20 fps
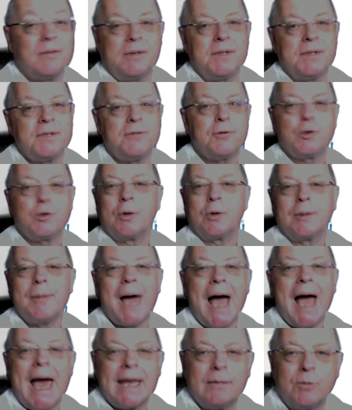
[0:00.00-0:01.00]
If you're talking
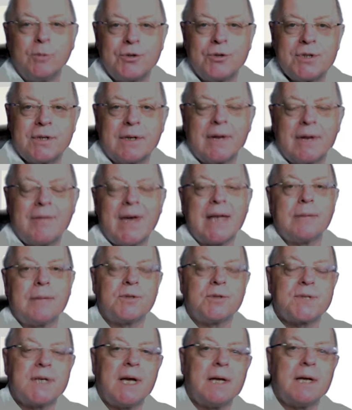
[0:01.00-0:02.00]
about animals, you could have
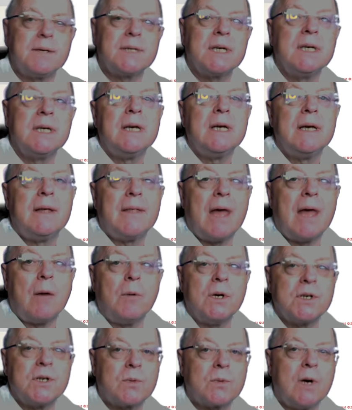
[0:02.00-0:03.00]
animal sounds. That
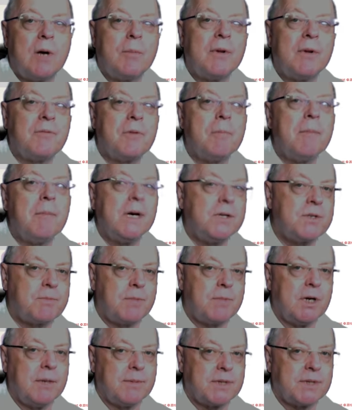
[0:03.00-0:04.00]
works well, but for
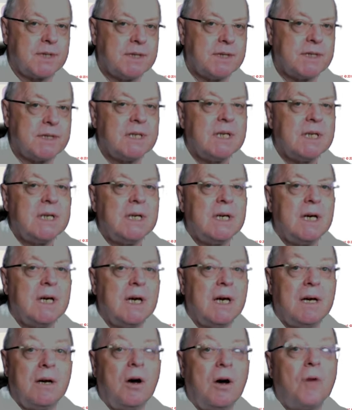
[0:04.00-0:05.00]
most purposes,
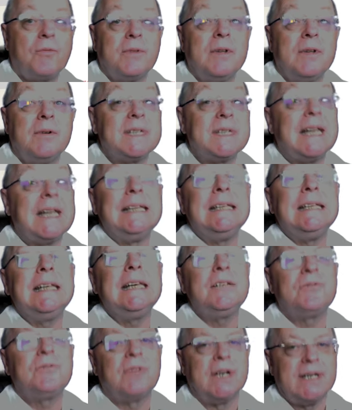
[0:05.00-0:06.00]
often there isn't any
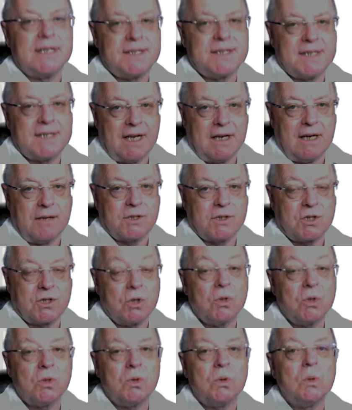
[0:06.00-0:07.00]
need for any sound
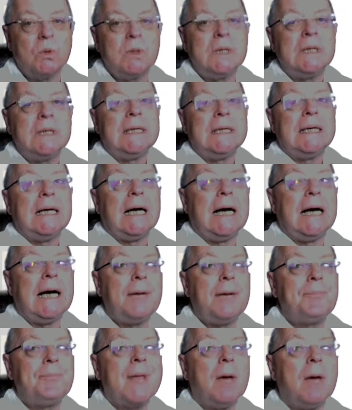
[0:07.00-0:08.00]
at all.
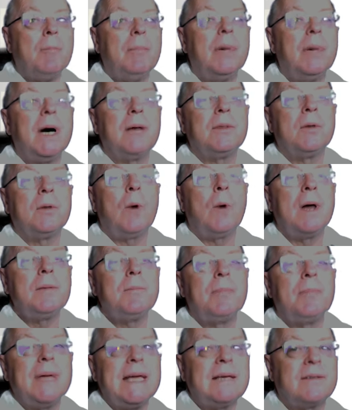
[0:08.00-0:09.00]
But the
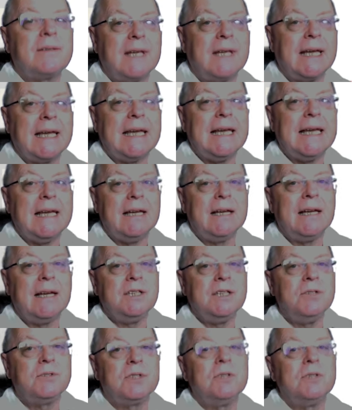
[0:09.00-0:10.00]
one big thing here,
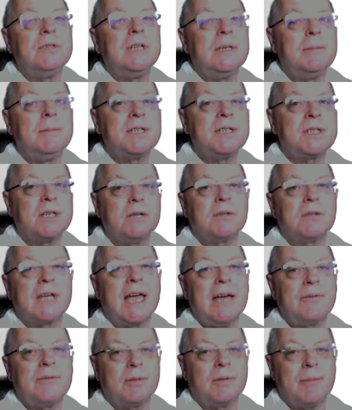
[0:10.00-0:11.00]
and you do need to be so
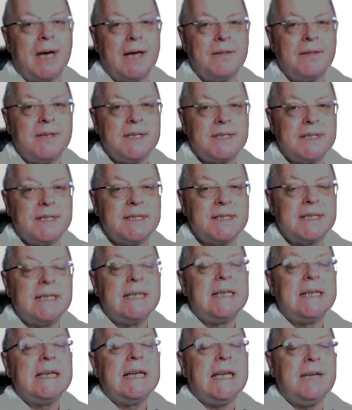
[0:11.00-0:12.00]
careful about this, is
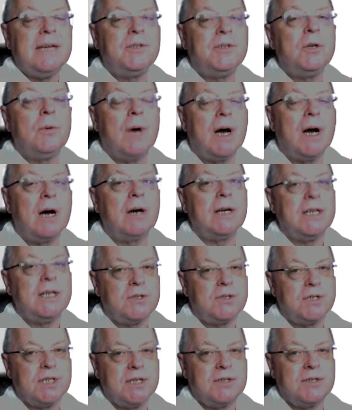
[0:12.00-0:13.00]
if you are
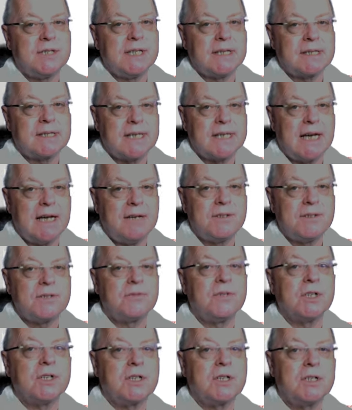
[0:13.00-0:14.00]
introducing sounds,
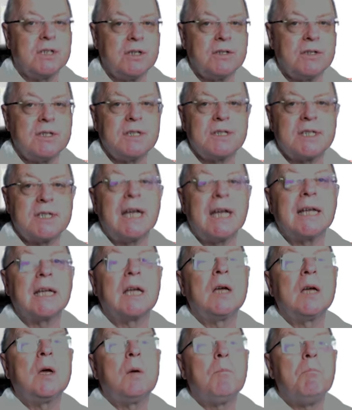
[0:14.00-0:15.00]
for goodness sake,
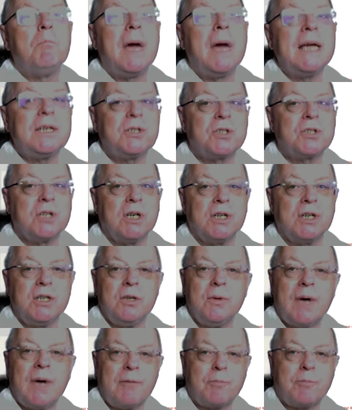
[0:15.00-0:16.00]
make sure
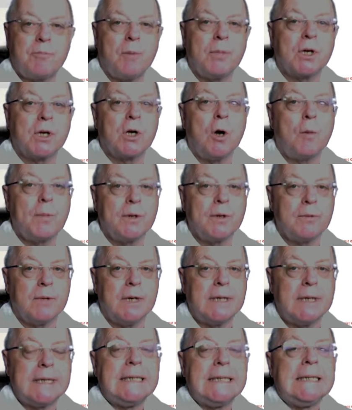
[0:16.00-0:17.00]
you have proper
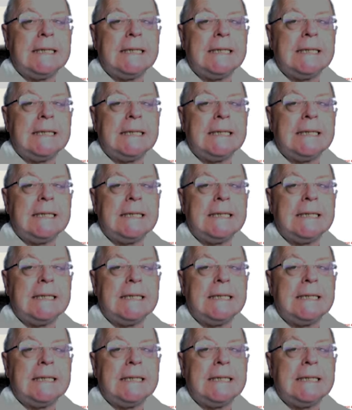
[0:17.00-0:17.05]
copyright.